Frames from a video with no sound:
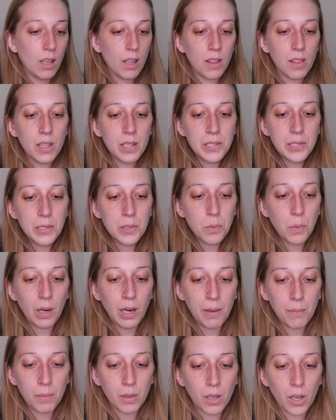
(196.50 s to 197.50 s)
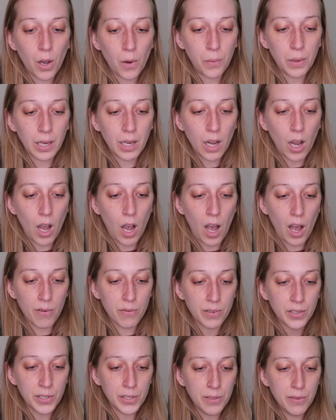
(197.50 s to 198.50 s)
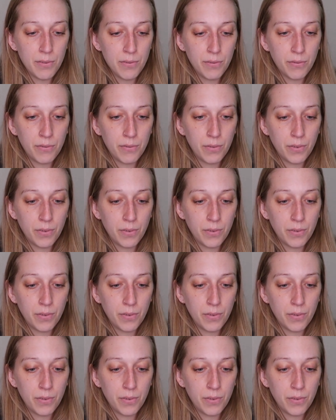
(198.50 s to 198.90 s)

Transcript: This is what I'm going off of.